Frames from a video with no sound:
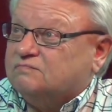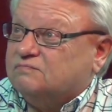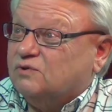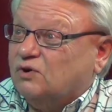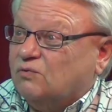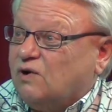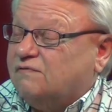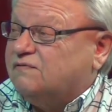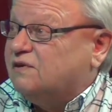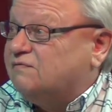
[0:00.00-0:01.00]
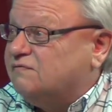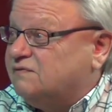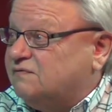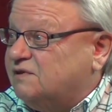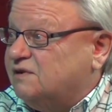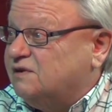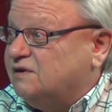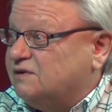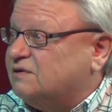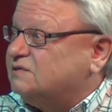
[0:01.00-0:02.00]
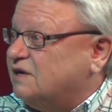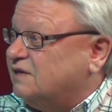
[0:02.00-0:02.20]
for roughly 15 years, I